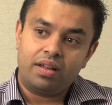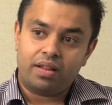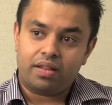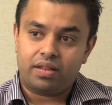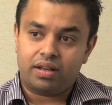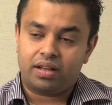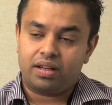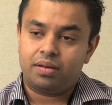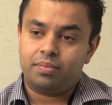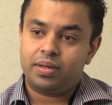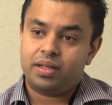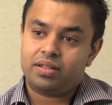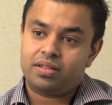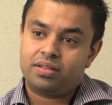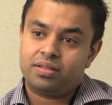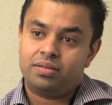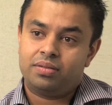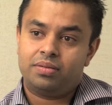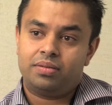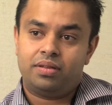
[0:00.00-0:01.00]
They come out
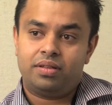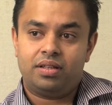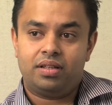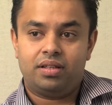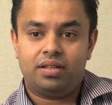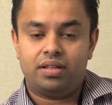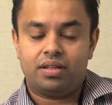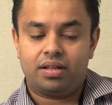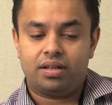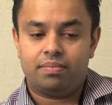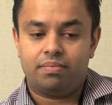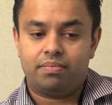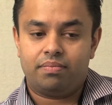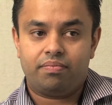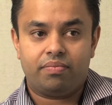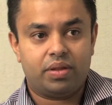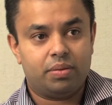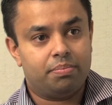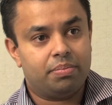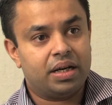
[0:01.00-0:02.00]
to the, um,
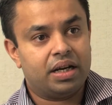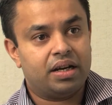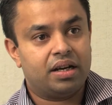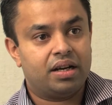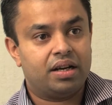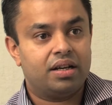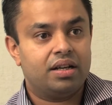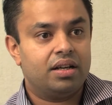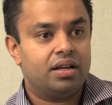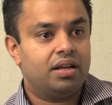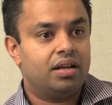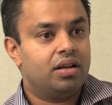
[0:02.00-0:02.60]
the bar